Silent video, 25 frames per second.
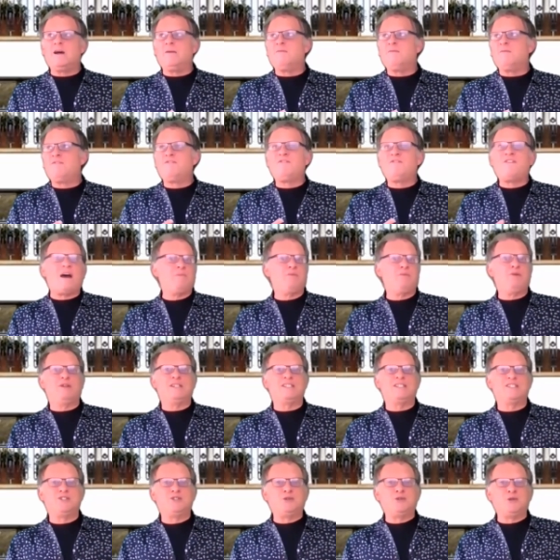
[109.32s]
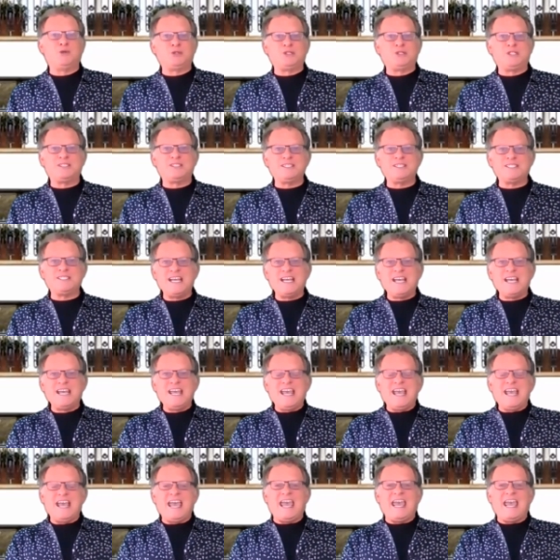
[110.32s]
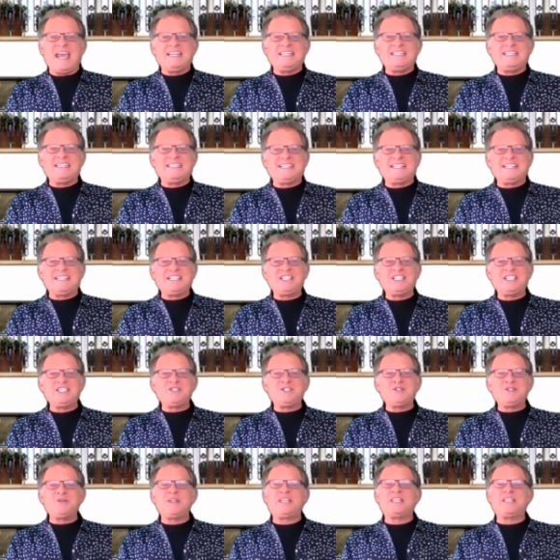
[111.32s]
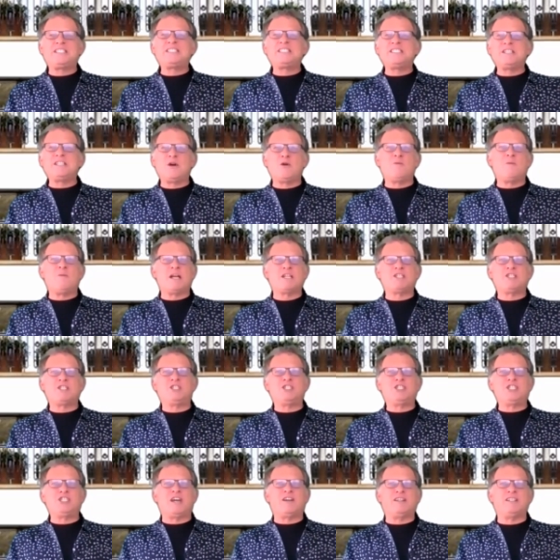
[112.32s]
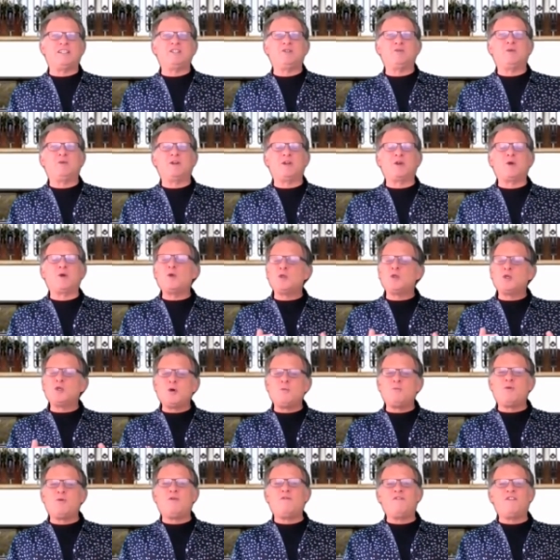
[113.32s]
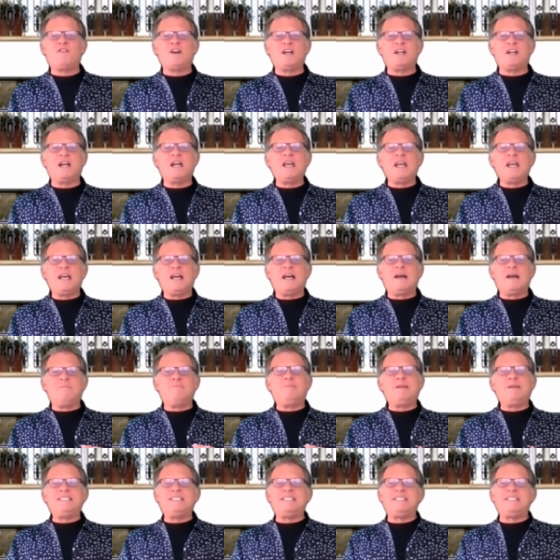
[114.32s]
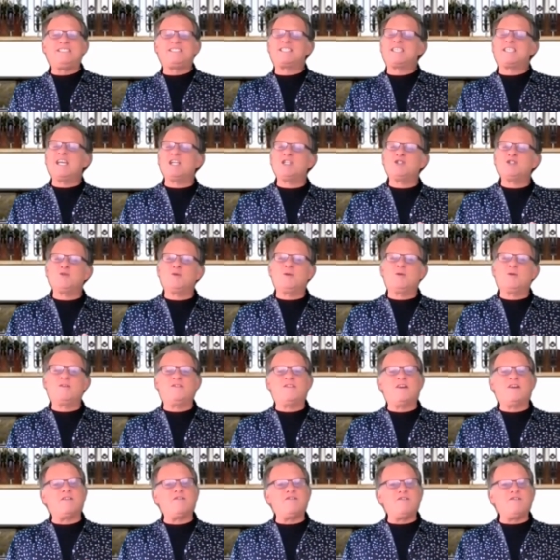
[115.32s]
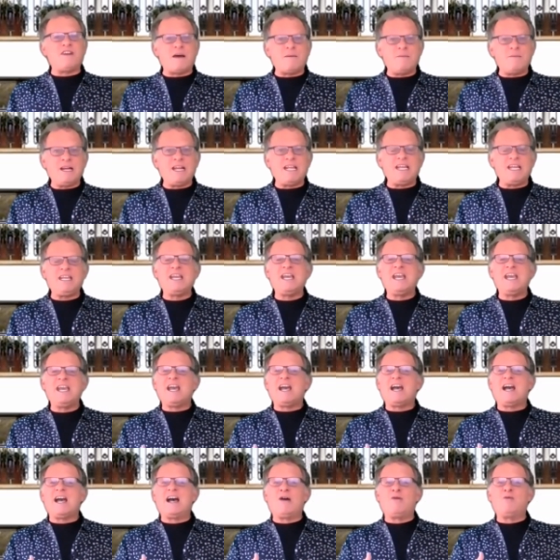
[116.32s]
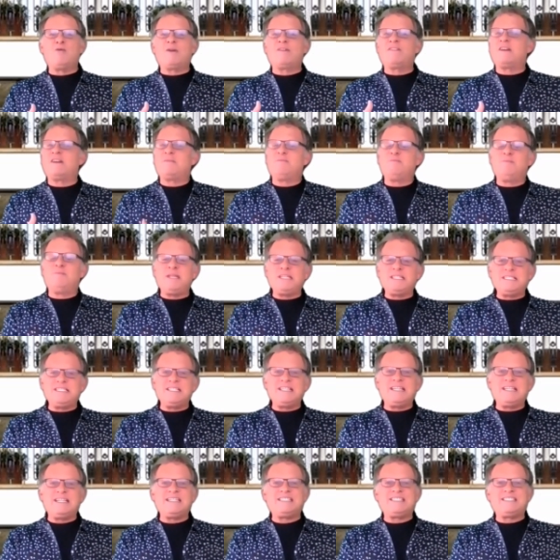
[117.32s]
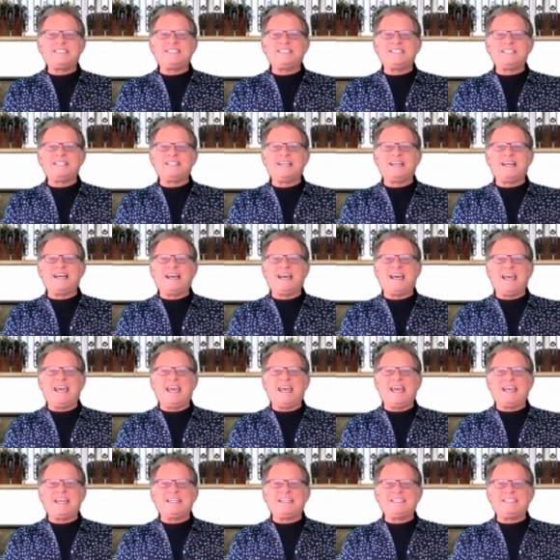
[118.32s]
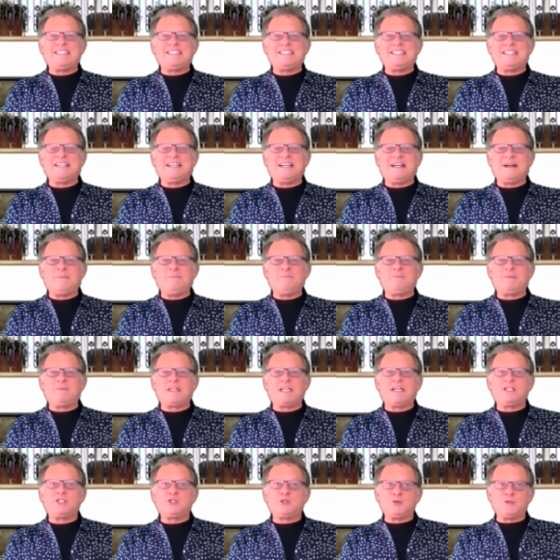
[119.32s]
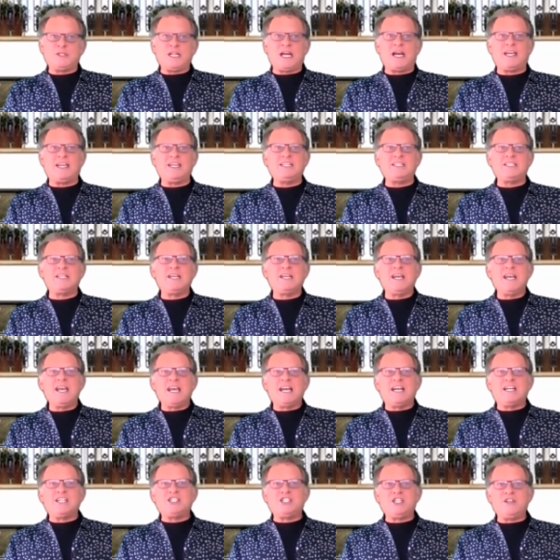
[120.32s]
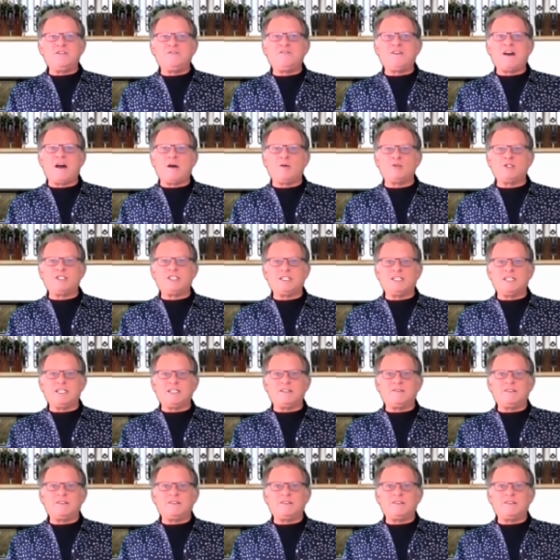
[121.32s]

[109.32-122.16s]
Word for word: fabulous daughters, and she's doing so much charity work on top of her busy schedule with her family, with her business, and tonight she found